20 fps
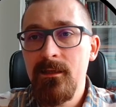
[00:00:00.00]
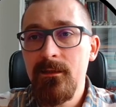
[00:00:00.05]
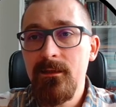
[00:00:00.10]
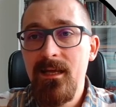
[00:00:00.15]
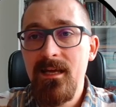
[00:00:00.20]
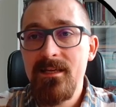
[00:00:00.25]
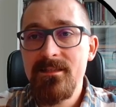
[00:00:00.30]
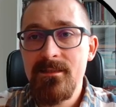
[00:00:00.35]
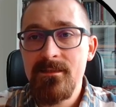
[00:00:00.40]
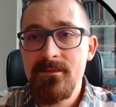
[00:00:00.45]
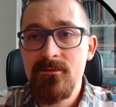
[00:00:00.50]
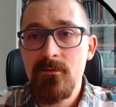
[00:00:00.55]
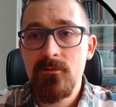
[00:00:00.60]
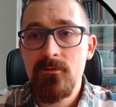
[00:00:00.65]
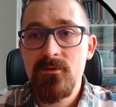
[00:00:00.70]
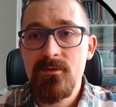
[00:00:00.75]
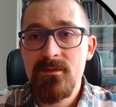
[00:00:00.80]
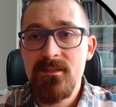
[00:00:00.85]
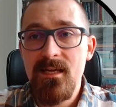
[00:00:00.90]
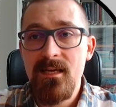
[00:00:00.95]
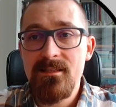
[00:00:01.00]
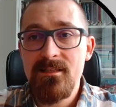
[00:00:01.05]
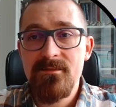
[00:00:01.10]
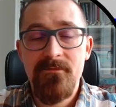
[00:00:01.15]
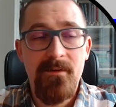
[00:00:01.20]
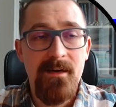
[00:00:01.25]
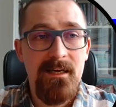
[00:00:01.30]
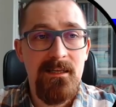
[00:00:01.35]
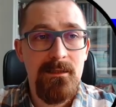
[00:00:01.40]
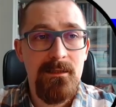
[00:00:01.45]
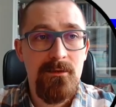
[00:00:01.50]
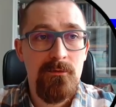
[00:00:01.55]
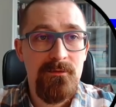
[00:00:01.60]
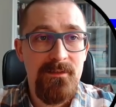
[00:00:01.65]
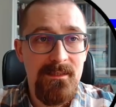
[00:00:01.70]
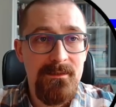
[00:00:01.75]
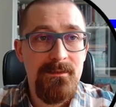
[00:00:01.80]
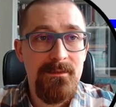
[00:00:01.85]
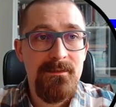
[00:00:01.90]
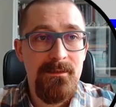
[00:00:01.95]
license.sas file
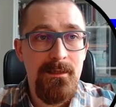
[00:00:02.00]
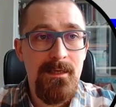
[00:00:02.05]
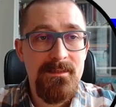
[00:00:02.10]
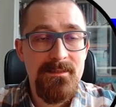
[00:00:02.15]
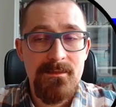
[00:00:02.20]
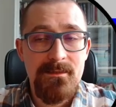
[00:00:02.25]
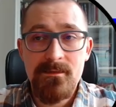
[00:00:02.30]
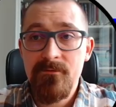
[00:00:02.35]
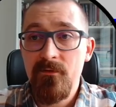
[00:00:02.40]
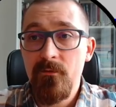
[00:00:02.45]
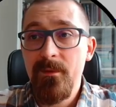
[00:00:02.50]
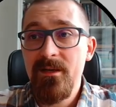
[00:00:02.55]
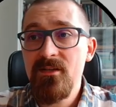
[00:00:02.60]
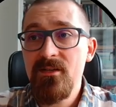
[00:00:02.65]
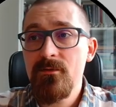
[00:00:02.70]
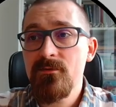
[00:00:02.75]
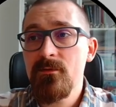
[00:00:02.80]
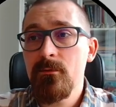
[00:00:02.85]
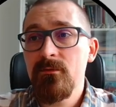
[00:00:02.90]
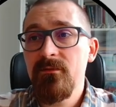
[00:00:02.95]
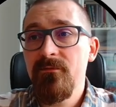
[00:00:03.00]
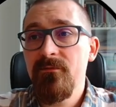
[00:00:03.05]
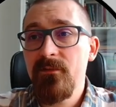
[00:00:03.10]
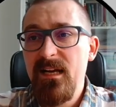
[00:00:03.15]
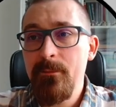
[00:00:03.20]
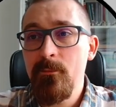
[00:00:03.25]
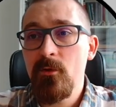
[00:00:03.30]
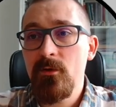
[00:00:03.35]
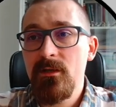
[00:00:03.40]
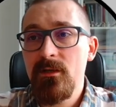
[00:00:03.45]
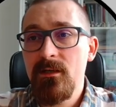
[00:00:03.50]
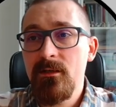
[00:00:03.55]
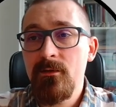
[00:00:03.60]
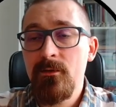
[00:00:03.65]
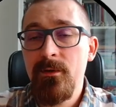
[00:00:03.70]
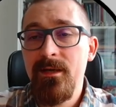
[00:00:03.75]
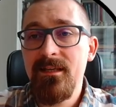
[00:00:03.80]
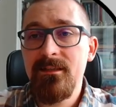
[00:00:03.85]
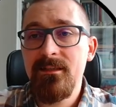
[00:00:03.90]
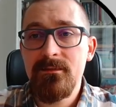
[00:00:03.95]
containing license information, so the framework
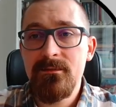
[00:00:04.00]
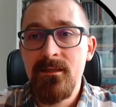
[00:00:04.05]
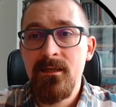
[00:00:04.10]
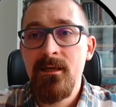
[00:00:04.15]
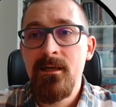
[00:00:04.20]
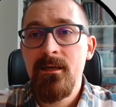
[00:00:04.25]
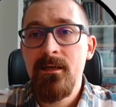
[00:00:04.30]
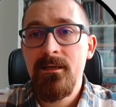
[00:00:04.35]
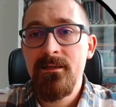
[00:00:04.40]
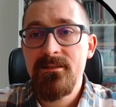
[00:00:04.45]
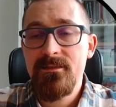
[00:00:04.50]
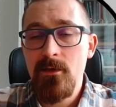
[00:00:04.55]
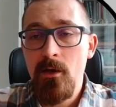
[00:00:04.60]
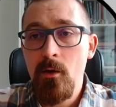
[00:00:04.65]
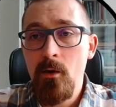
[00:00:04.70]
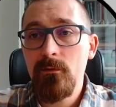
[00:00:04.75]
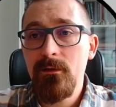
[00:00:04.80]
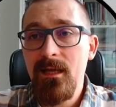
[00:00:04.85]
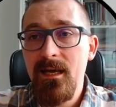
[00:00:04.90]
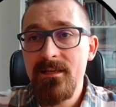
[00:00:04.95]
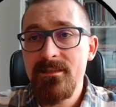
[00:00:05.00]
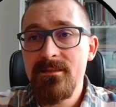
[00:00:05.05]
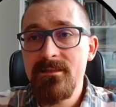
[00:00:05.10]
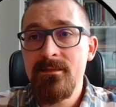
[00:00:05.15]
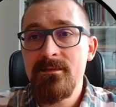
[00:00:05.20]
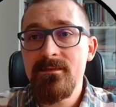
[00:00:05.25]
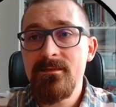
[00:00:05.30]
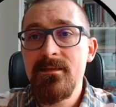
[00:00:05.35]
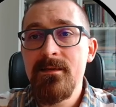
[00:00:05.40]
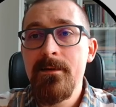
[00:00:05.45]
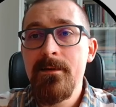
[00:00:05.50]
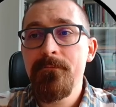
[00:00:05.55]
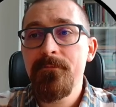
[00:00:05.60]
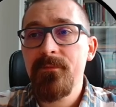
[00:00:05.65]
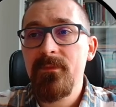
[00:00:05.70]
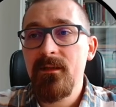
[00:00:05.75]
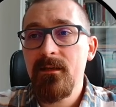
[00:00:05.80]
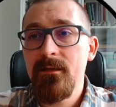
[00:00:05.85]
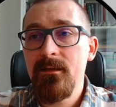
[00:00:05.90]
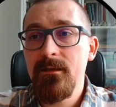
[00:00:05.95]
created its own license
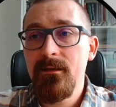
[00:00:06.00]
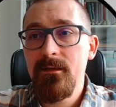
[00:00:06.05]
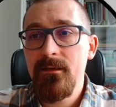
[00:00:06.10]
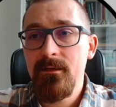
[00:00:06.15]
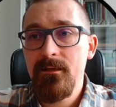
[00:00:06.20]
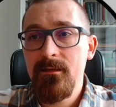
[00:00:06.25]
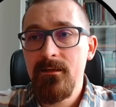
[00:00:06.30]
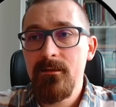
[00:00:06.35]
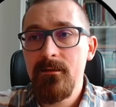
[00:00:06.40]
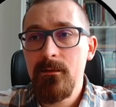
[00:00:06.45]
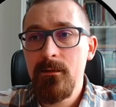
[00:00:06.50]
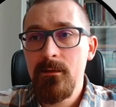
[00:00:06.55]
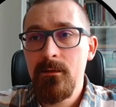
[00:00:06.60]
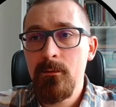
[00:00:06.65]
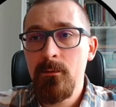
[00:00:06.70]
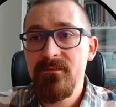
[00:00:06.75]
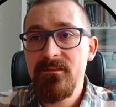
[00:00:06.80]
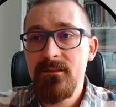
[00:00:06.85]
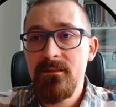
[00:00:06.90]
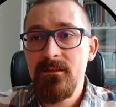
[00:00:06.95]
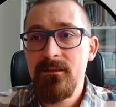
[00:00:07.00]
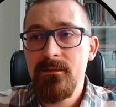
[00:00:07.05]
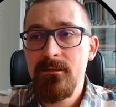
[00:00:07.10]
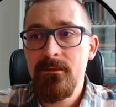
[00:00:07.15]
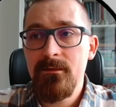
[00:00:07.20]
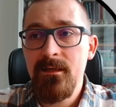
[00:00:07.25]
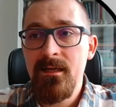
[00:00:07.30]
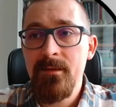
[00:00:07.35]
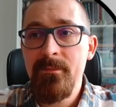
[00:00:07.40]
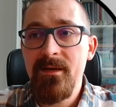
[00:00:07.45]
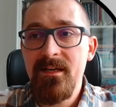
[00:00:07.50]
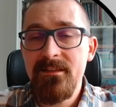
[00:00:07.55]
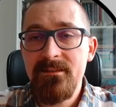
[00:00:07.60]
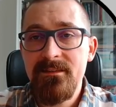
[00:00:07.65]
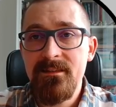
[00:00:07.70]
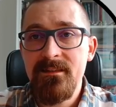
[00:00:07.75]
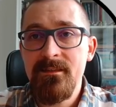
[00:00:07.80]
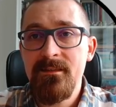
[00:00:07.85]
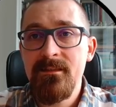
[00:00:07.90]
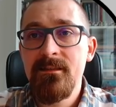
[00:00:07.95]
with the
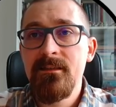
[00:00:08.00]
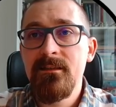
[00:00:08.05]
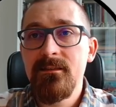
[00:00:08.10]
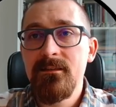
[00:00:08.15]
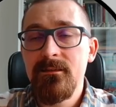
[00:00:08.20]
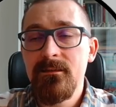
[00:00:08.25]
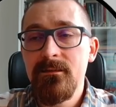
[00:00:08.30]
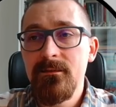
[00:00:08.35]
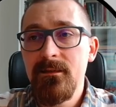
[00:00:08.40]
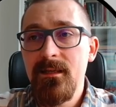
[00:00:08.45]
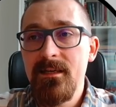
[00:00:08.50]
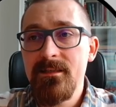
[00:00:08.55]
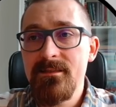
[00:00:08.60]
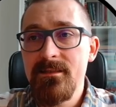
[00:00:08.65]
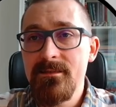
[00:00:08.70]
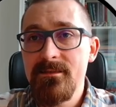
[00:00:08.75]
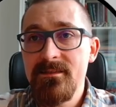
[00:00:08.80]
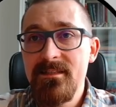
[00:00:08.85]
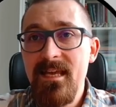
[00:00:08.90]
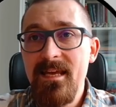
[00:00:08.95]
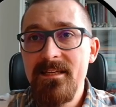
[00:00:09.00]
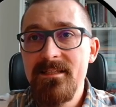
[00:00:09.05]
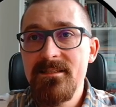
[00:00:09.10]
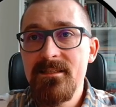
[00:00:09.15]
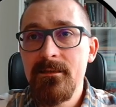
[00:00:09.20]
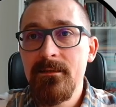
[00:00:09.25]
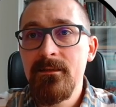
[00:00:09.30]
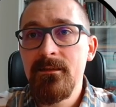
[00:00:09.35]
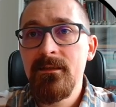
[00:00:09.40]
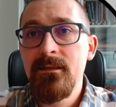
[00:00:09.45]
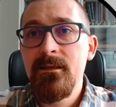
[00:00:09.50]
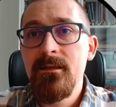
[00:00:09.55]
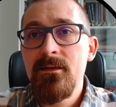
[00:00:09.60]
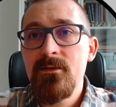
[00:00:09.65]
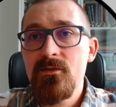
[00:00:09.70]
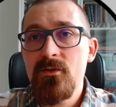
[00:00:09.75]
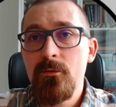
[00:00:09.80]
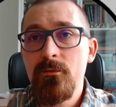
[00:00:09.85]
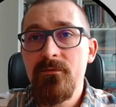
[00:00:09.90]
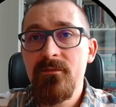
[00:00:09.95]
MIT license text.
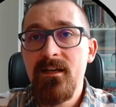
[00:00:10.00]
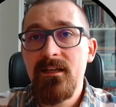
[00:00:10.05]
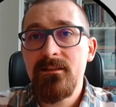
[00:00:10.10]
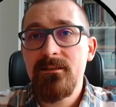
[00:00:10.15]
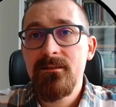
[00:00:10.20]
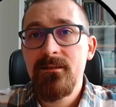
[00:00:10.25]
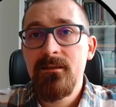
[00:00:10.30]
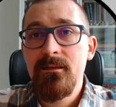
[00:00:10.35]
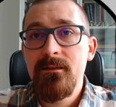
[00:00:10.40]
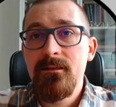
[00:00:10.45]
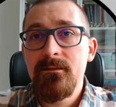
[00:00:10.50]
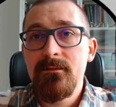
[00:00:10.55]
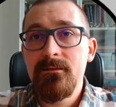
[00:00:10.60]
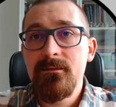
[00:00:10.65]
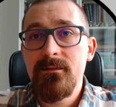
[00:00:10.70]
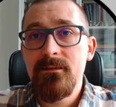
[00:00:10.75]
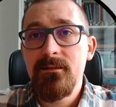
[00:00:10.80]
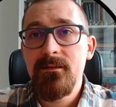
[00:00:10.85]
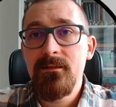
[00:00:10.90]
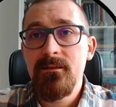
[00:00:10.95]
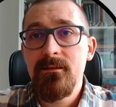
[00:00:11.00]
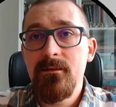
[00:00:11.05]
So we've got the,